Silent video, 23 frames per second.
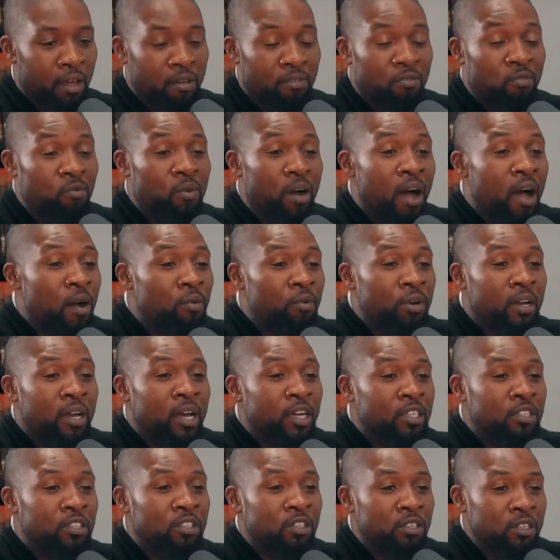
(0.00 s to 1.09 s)
if I would
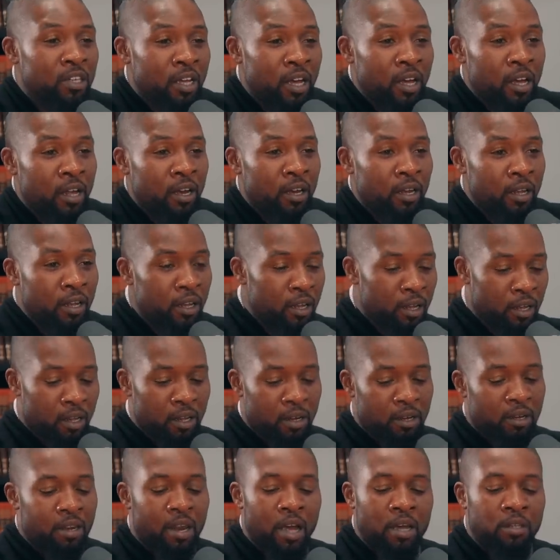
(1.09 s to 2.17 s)
have got to your dad,
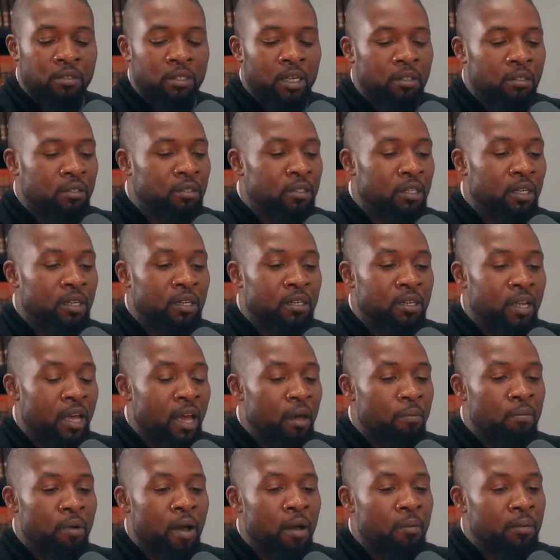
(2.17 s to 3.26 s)
nine times out of ten,
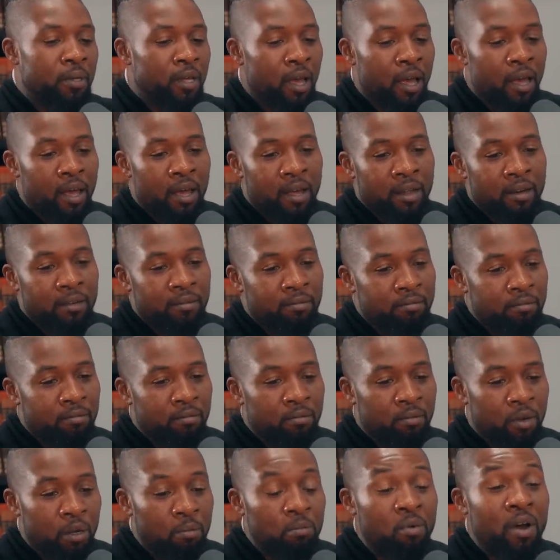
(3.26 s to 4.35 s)
dad probably had
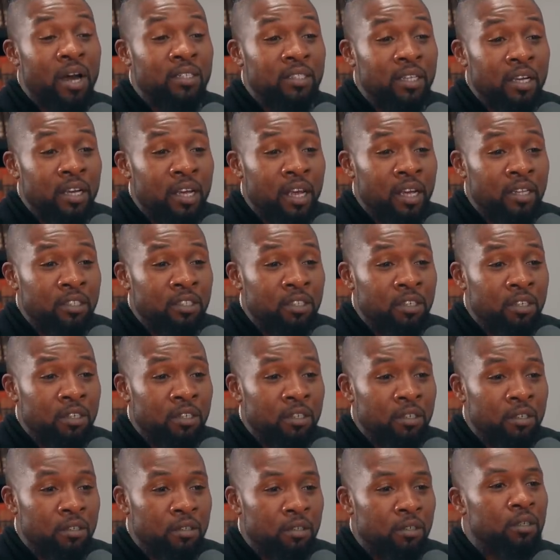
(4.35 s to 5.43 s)
what prostate cancer,
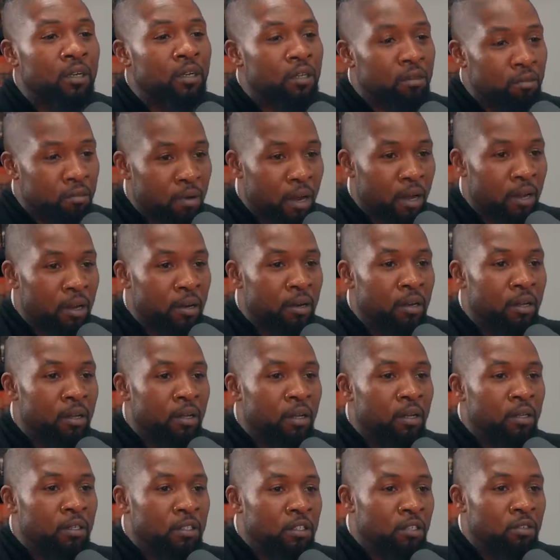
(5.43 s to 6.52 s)
mm-hmm. right?
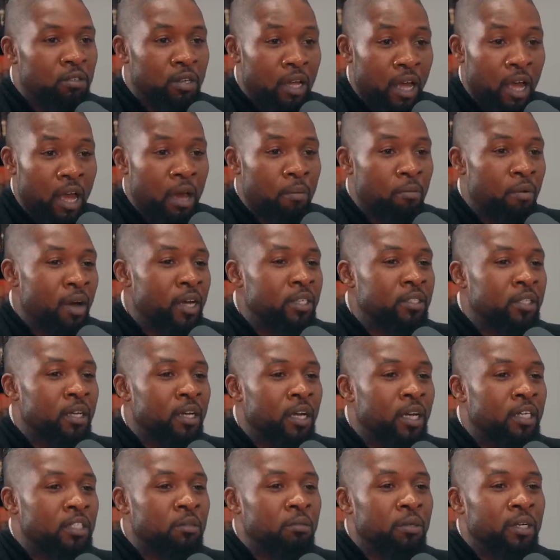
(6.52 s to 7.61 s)
So dad had
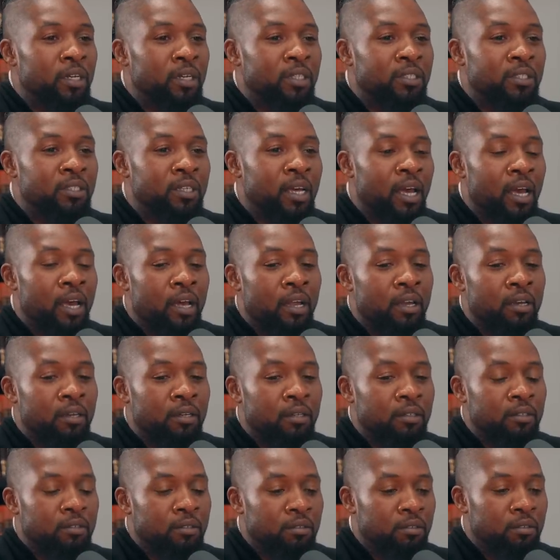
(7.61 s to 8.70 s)
prostate cancer because dad
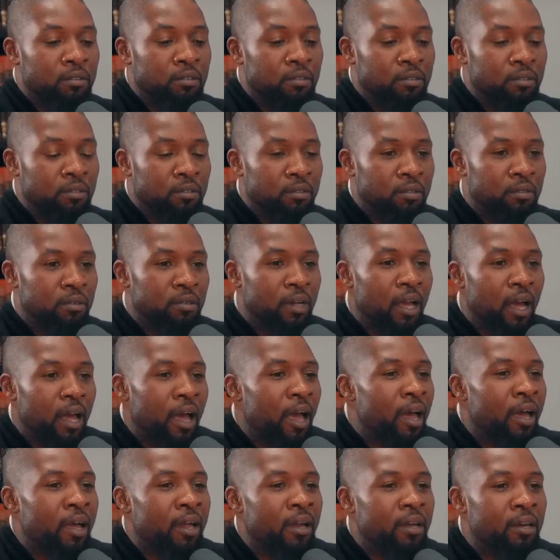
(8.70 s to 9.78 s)

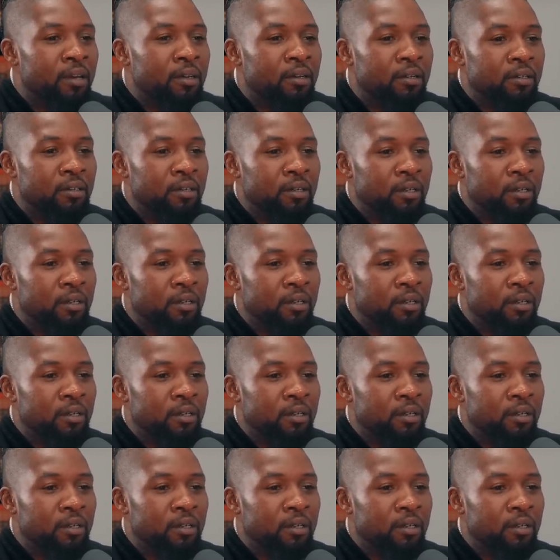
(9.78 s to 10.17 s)
had